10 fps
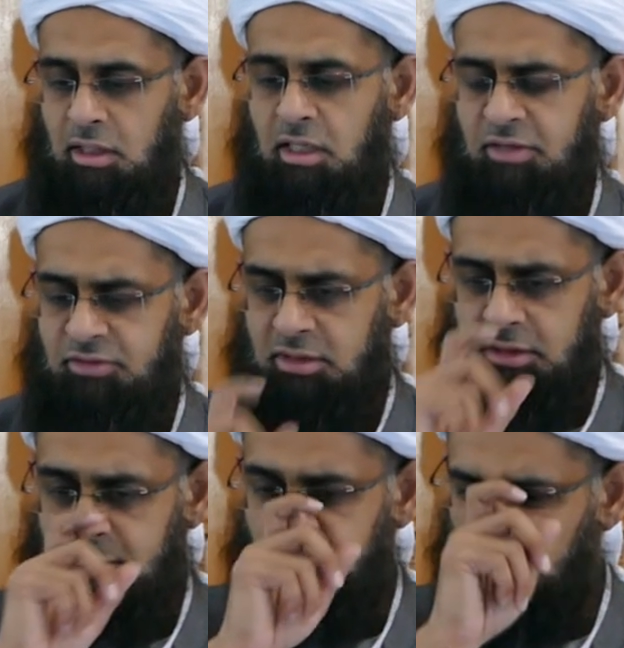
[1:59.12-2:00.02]

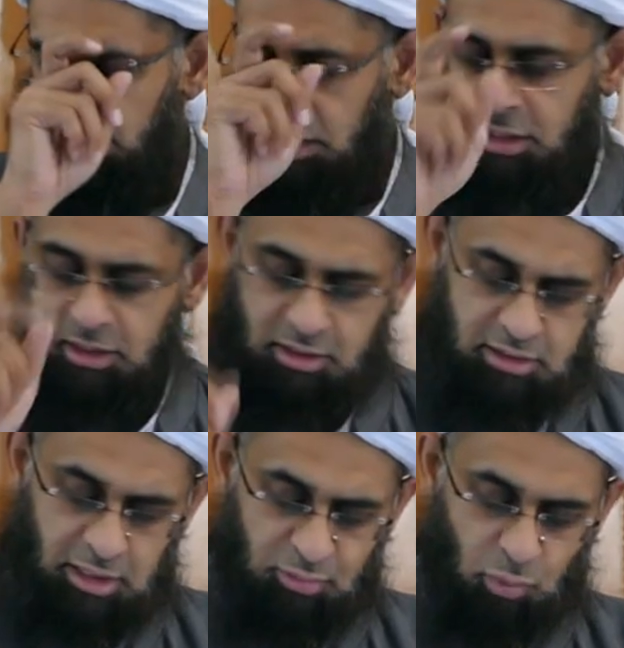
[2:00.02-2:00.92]
covers
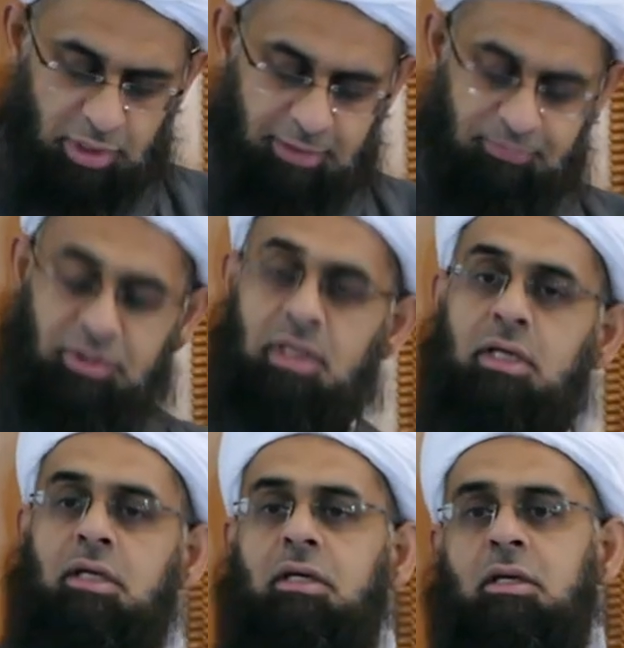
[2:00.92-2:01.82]
is, number one,
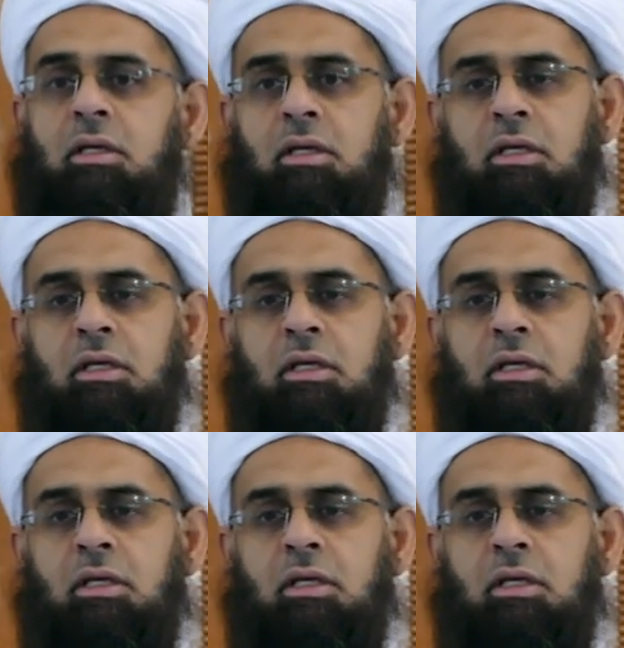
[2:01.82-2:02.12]
a